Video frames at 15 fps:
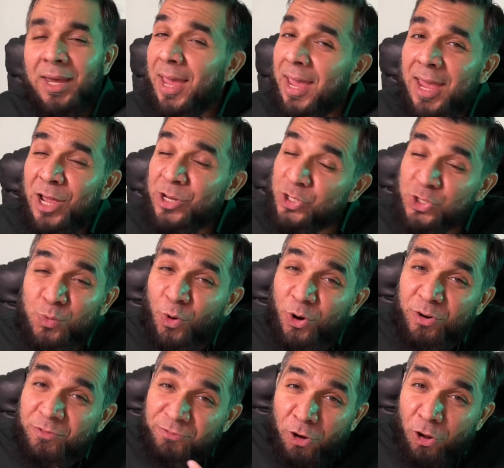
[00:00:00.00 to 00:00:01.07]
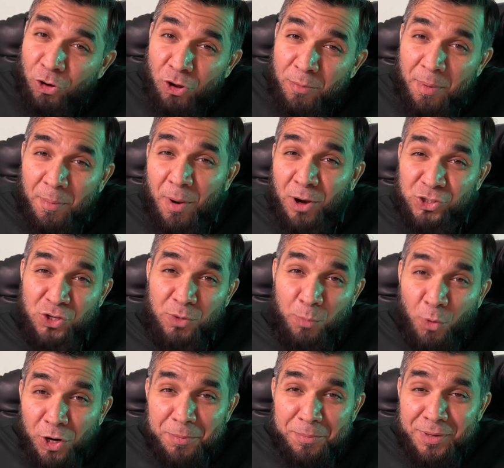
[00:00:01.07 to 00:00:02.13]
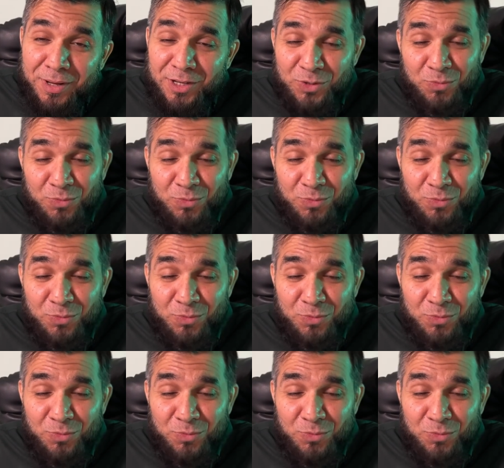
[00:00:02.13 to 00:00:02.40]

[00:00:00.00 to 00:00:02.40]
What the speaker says: hey, I just wanted to follow up about your appointment.